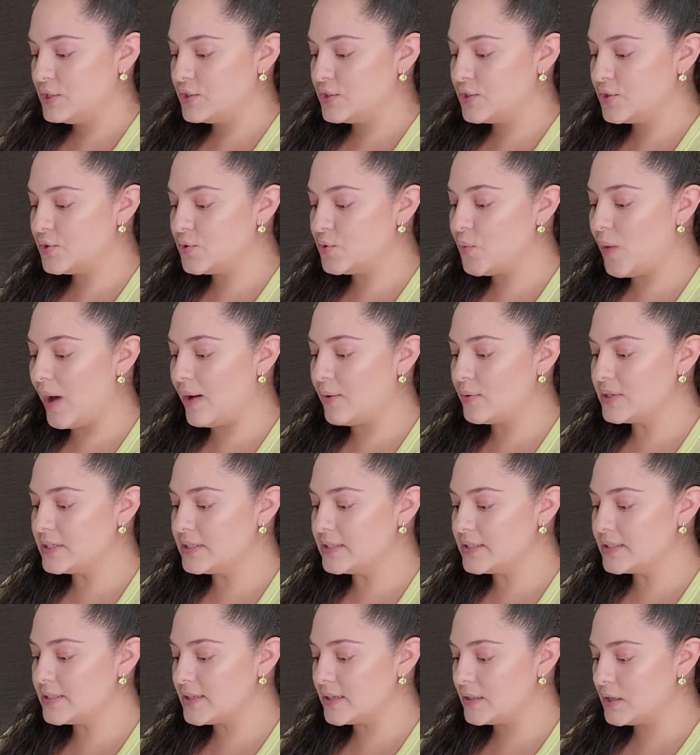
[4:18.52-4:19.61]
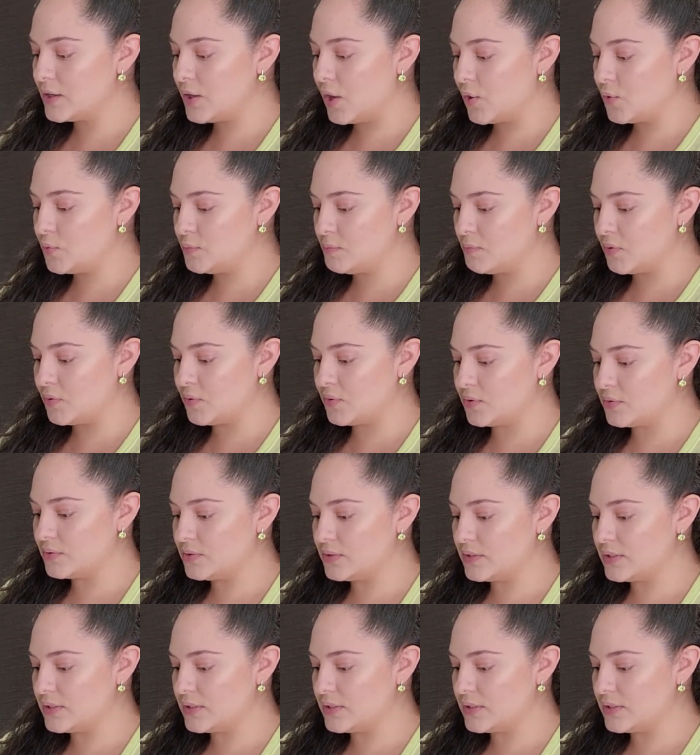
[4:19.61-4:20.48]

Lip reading: to our silicone mold.